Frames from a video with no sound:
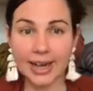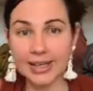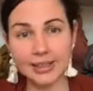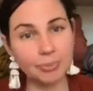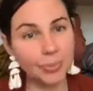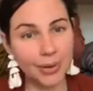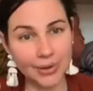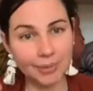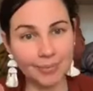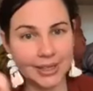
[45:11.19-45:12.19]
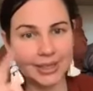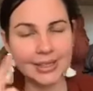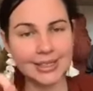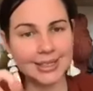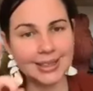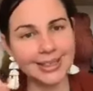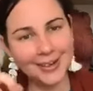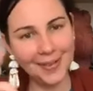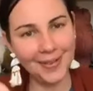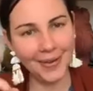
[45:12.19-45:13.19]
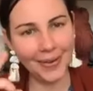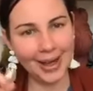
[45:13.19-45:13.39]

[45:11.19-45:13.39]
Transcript: at the bottom, there's a little